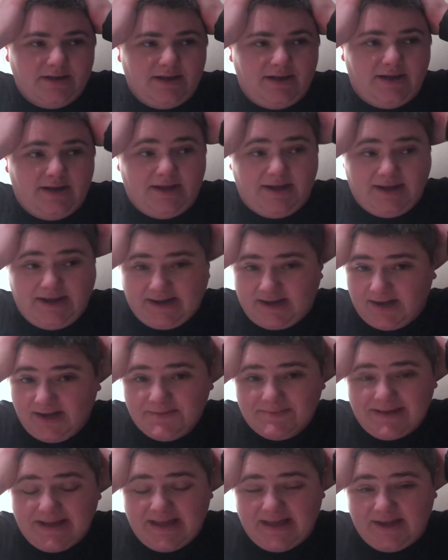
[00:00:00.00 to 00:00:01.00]
I
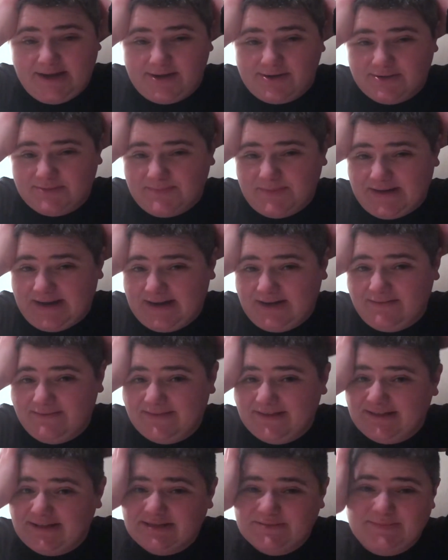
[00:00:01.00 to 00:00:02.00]
cut my hairs, but I don't
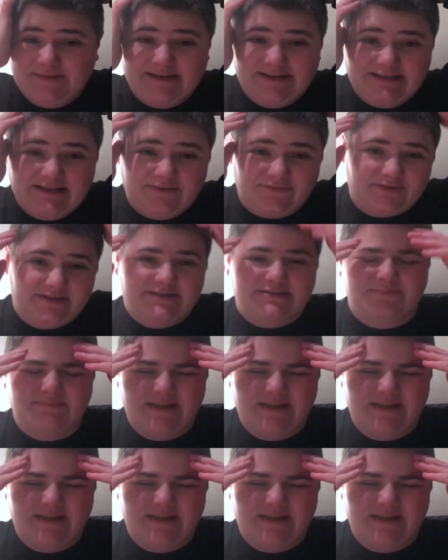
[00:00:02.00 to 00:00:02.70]
think there's been a difference.